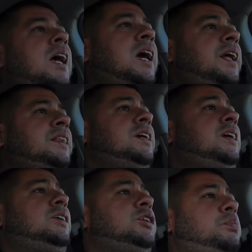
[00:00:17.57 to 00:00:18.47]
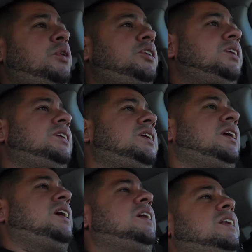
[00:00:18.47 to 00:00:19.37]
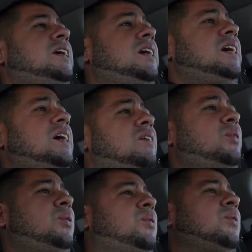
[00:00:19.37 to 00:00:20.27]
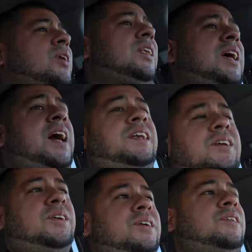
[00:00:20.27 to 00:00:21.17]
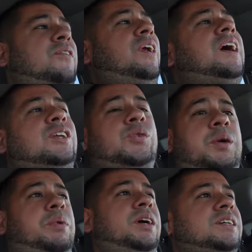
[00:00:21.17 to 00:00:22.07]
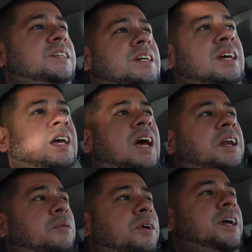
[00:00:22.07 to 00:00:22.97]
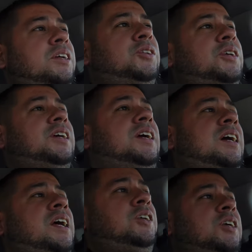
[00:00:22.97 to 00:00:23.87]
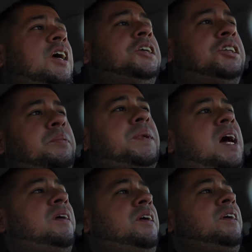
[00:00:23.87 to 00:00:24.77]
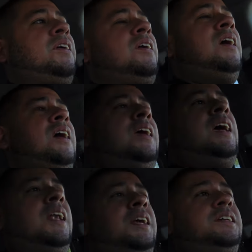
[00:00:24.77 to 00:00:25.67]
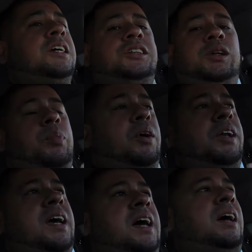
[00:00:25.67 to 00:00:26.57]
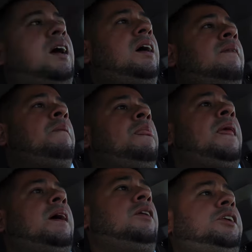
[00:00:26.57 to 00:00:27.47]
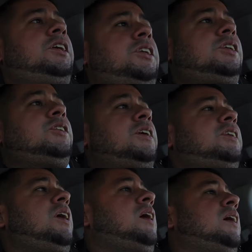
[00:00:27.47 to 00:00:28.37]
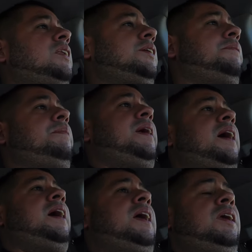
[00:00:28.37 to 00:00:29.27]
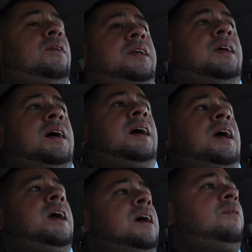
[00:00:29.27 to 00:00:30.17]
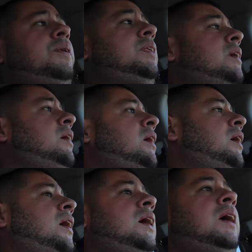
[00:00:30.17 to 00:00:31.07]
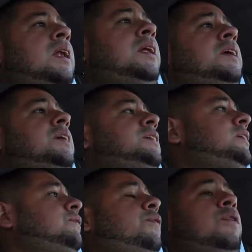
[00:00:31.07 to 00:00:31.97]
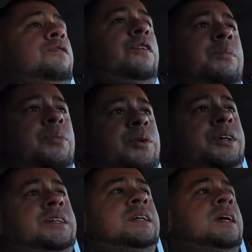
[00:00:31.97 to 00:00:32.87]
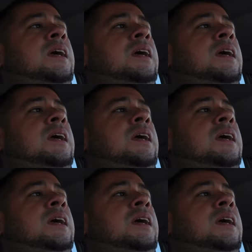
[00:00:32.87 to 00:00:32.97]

And I think he just purchased a decal or a lanyard for like 20 bucks. And he won that truck, and that truck got shipped out here. And he's actually a part of that LDG truck club that, you know, I hang out with, and I did the system for them boys.